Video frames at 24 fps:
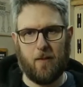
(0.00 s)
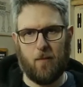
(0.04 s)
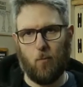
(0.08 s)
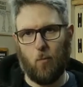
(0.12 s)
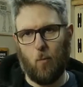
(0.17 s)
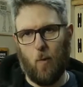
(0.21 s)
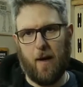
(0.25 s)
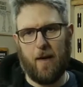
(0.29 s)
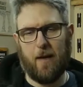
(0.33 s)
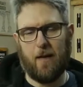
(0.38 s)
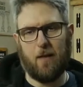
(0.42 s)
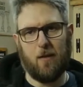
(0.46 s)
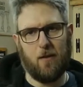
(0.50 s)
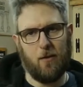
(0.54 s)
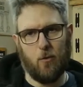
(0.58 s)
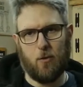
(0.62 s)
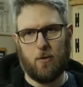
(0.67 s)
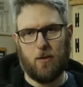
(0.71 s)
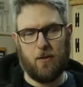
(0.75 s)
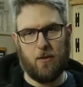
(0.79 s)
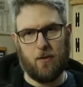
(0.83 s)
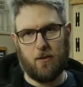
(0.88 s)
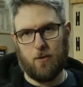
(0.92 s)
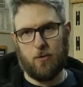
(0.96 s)
way to
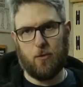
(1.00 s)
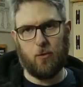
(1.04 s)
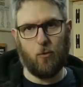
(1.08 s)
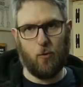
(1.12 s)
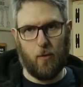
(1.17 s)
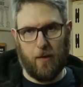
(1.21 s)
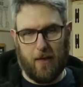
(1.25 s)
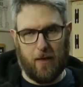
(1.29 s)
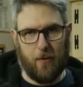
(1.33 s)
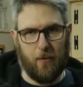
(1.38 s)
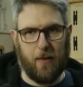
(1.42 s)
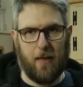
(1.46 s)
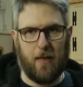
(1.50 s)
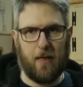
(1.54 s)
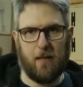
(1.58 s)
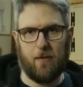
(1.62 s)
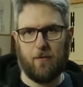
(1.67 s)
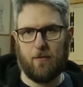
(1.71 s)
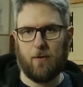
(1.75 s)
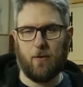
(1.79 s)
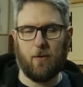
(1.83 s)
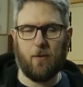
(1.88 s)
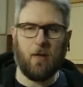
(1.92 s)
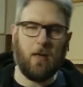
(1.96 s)
use this tool anyway, and
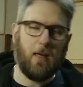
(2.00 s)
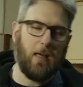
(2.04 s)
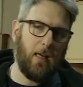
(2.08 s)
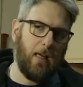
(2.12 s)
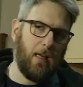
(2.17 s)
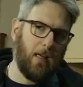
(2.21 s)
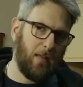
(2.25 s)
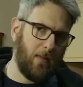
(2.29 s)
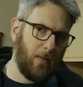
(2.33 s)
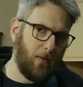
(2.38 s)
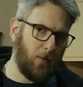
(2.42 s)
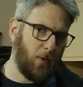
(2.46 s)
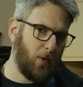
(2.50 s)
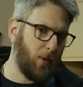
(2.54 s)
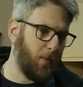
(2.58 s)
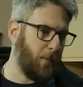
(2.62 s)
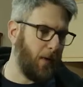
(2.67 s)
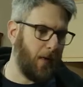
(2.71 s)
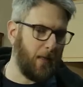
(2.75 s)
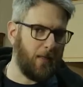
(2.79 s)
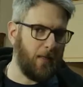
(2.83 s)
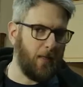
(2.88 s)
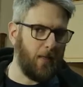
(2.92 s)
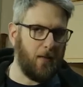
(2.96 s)
if you're
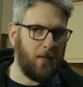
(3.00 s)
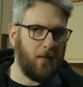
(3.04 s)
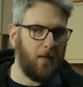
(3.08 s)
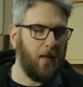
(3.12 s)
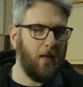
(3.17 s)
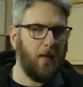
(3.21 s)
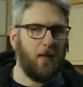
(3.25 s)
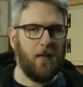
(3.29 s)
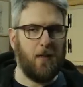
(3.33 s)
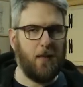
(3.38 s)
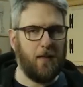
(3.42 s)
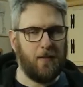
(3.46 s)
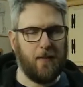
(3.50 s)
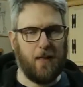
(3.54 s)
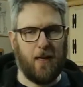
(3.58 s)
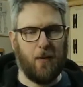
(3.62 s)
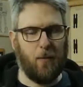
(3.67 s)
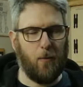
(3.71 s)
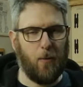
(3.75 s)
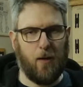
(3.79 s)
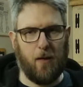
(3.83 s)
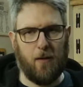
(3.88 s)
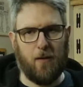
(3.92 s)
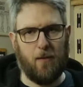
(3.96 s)
disrespecting it
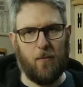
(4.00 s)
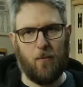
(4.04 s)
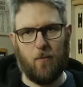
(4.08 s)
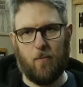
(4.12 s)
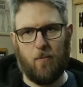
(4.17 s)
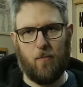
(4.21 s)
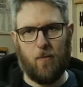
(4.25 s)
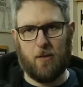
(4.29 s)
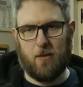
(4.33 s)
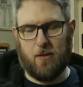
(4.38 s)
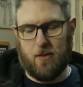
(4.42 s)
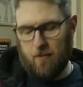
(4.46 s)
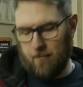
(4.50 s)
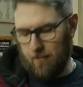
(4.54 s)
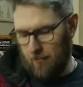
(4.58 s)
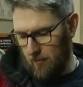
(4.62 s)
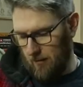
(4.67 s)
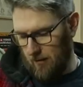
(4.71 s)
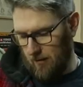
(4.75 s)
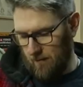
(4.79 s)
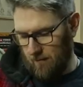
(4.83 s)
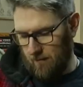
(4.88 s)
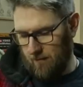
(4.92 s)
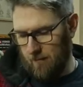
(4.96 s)
that way, then what's the
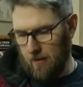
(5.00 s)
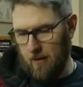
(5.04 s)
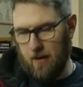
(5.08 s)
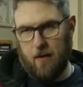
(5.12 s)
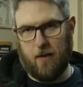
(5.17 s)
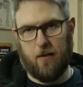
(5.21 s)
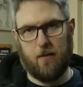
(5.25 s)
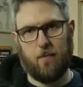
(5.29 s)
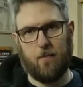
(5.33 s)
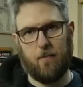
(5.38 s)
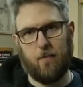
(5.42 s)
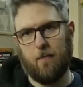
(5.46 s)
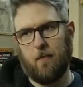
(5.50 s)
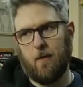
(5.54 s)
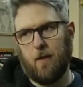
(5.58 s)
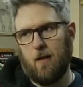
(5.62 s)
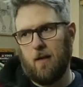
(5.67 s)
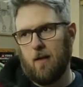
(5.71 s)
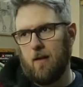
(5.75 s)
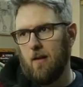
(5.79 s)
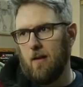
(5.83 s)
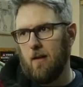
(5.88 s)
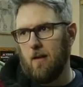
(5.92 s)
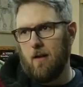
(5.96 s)
point of buying
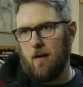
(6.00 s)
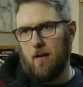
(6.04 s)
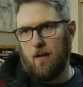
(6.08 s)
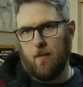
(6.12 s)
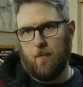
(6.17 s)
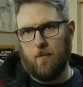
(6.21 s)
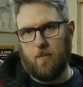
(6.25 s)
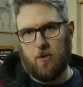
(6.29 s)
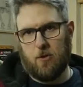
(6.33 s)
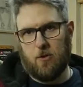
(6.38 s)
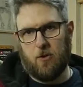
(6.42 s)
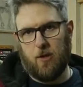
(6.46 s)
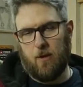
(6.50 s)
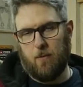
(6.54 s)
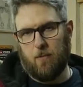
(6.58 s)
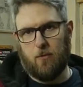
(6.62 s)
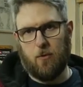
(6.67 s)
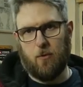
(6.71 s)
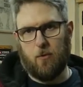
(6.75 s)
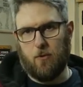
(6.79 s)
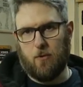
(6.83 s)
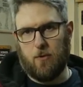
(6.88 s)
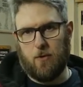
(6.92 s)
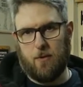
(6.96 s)
um, the cheap
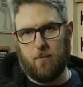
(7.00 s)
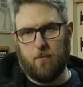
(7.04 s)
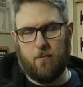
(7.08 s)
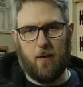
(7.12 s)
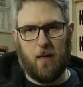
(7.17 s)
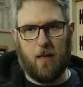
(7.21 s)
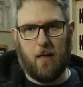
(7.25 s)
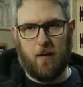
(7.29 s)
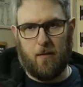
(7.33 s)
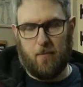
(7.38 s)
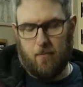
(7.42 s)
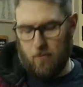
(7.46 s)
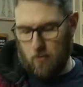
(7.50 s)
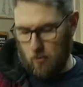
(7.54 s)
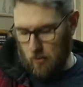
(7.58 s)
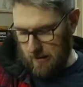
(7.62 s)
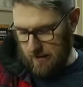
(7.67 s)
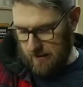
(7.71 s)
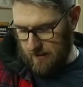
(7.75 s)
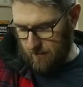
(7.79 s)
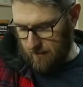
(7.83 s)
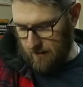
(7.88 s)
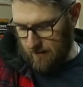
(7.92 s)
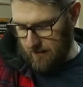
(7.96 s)
tool? Just buy a more
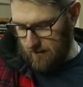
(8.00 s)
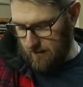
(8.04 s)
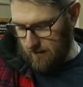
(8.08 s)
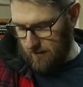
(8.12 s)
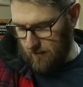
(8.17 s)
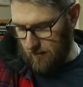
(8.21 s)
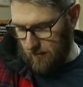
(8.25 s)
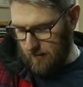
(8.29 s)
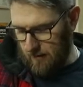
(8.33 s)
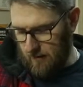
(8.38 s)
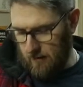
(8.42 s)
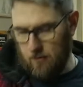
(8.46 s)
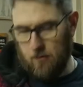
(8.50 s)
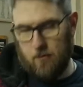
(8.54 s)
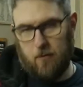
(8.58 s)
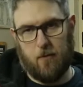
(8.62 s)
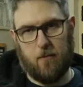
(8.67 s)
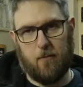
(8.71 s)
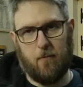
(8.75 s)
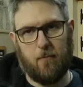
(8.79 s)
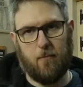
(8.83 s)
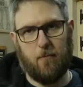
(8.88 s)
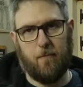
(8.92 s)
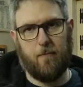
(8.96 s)
expensive one that you
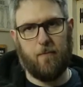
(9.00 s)
can